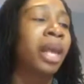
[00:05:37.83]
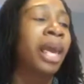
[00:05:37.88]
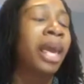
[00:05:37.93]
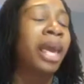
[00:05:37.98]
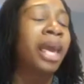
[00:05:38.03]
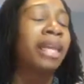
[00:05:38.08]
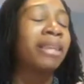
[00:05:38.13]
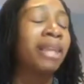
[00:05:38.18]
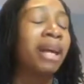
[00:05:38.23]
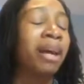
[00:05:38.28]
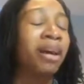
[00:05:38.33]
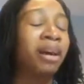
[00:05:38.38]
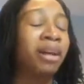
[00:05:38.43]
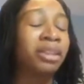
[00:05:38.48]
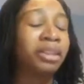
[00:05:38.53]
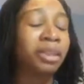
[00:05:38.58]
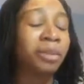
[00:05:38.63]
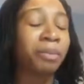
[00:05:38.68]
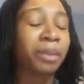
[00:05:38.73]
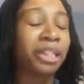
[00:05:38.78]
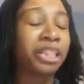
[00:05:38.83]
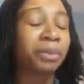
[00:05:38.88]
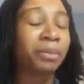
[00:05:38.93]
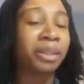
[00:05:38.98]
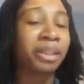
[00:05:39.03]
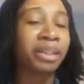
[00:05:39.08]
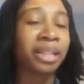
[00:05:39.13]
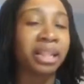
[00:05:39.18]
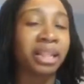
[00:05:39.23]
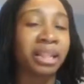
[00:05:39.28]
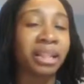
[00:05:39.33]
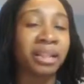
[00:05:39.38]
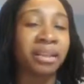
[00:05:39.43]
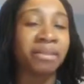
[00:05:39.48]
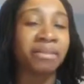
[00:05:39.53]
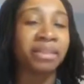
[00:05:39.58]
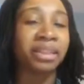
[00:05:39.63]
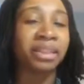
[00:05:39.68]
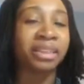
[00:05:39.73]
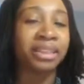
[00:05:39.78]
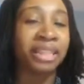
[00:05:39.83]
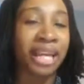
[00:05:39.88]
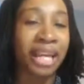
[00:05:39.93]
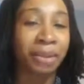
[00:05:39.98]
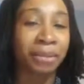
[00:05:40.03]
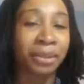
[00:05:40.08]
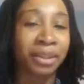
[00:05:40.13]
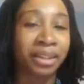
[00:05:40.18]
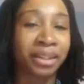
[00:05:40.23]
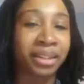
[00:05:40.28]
And that also makes me think of the Sabbath,